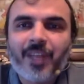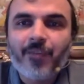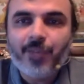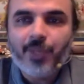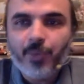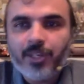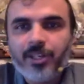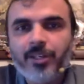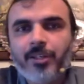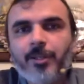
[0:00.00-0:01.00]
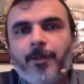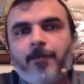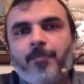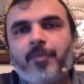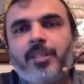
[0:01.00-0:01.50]
Every word
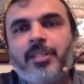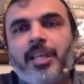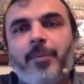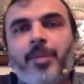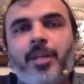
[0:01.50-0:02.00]
is aimed